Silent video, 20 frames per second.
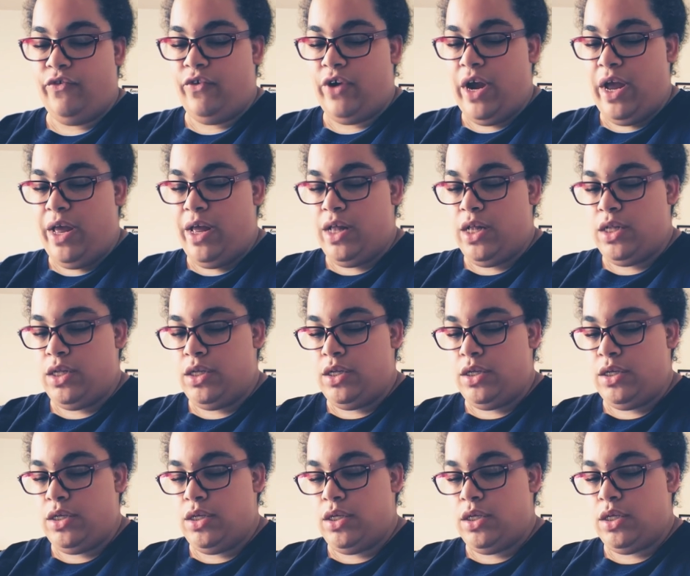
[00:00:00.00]

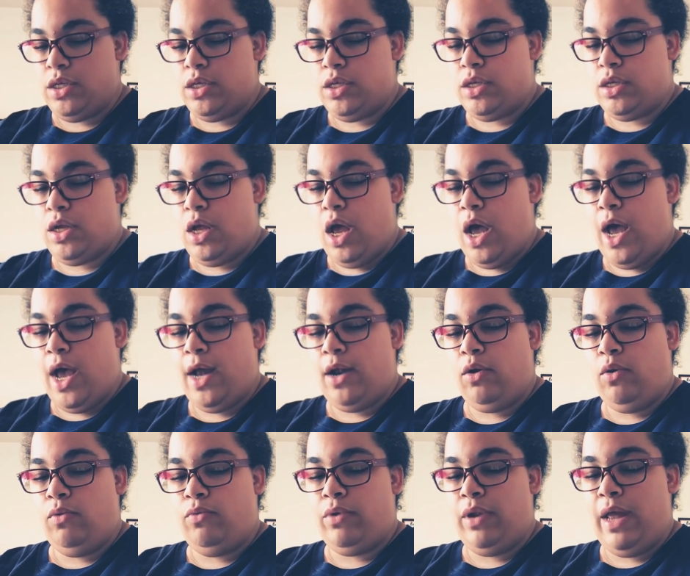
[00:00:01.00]
friends?
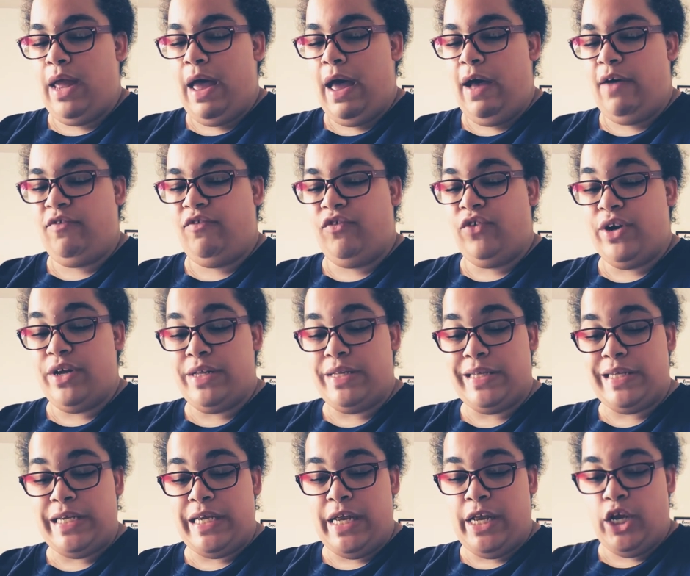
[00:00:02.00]
I don't really have
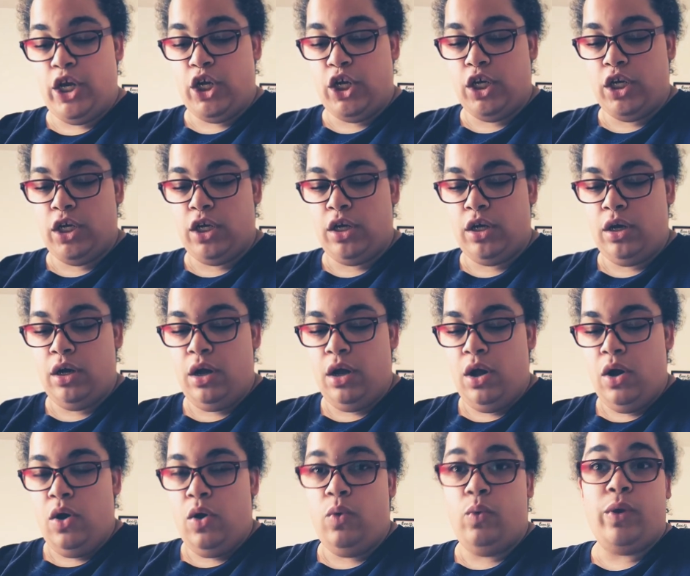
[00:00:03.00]
friends here
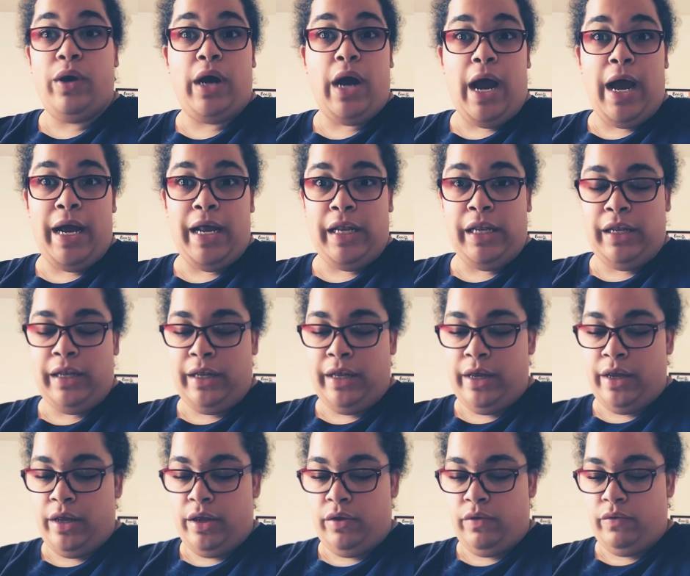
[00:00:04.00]
where I
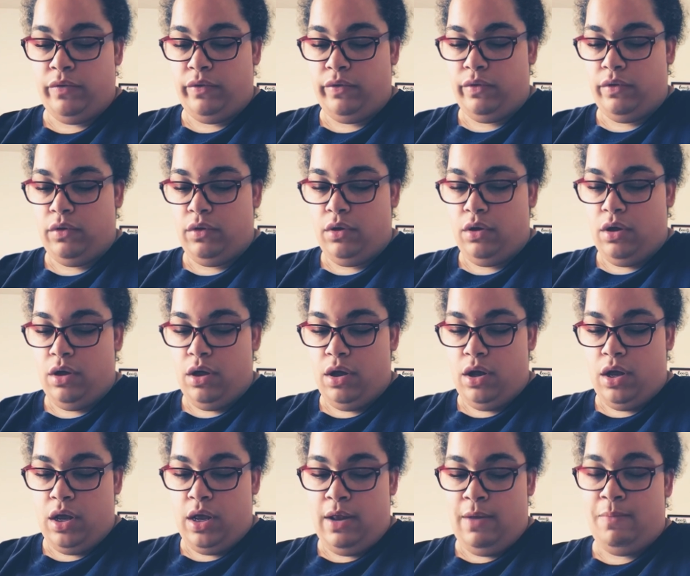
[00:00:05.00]
live
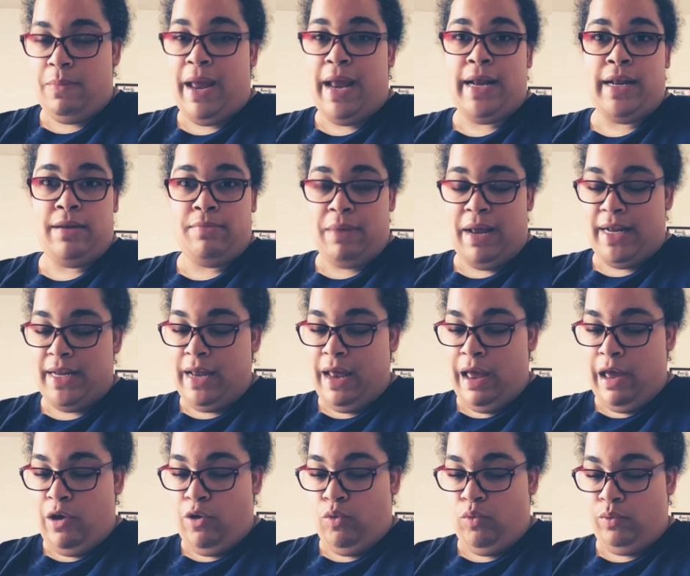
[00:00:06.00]
in my, my
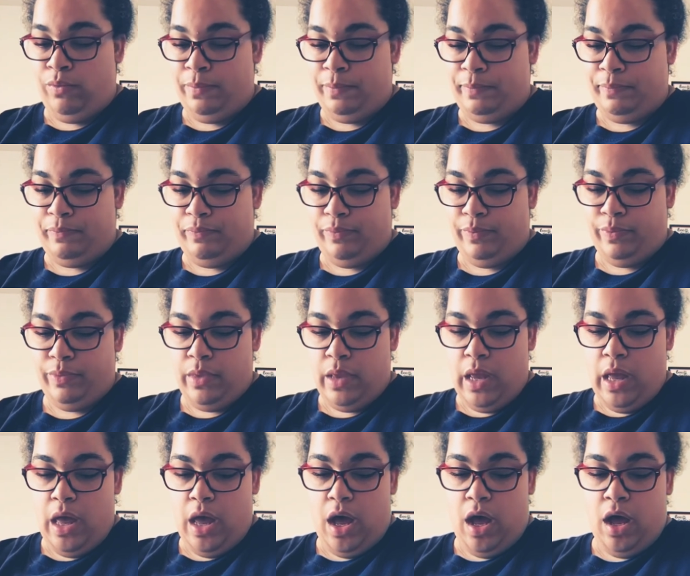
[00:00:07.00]
town.
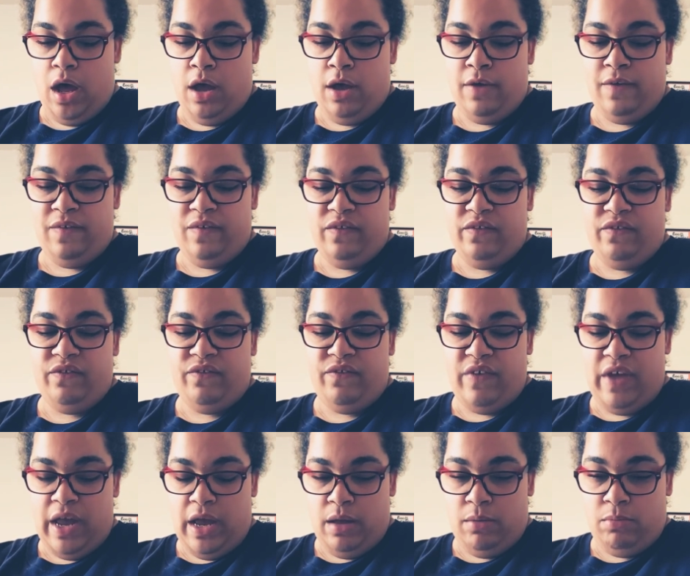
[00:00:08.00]
Uh,
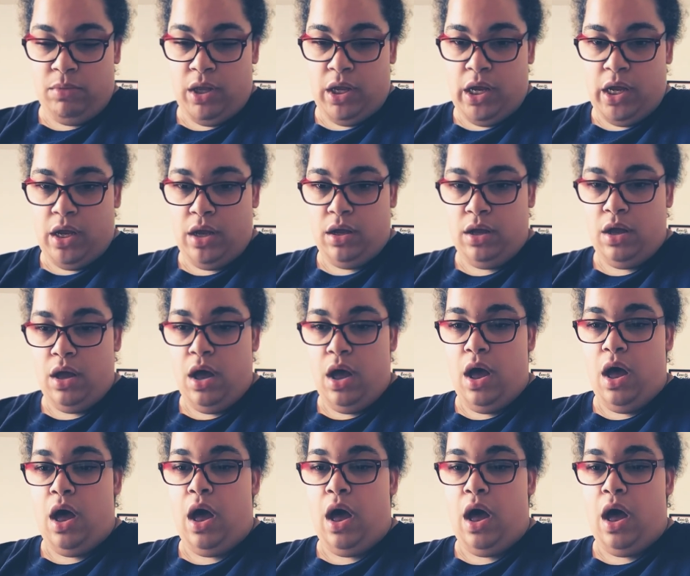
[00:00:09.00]
family,